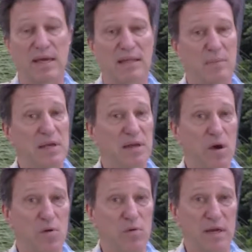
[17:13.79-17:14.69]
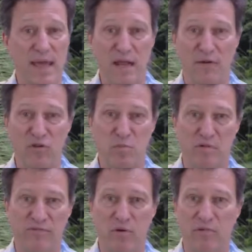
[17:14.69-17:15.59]
Let me know, again, if you
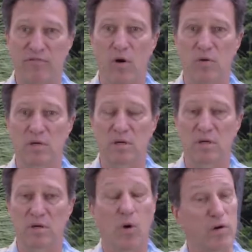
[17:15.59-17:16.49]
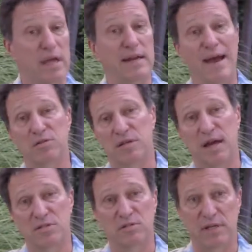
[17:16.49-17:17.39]
prefer a phone or in-house
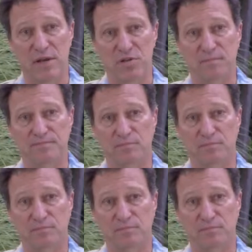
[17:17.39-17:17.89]
consultation.